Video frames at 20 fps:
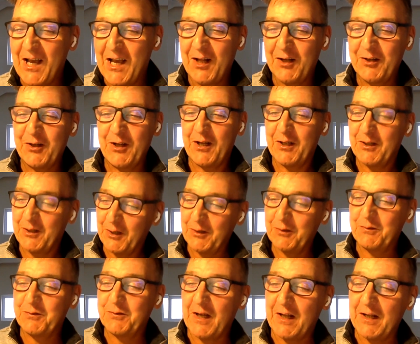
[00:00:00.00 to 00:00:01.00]
I'll, be, I'll,
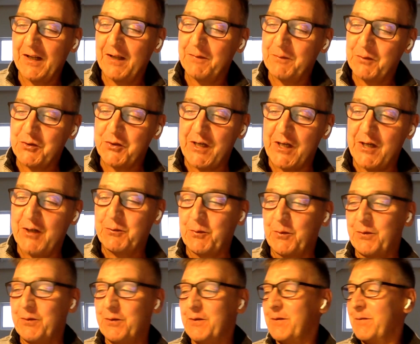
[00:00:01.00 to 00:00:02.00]
I'll, I'll have to share it
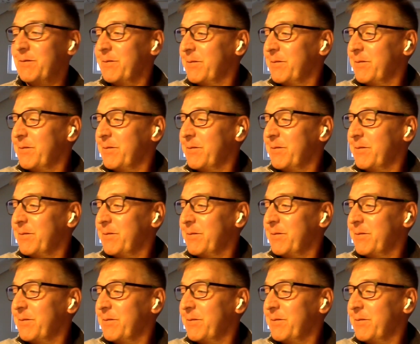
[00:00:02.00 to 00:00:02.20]
with you.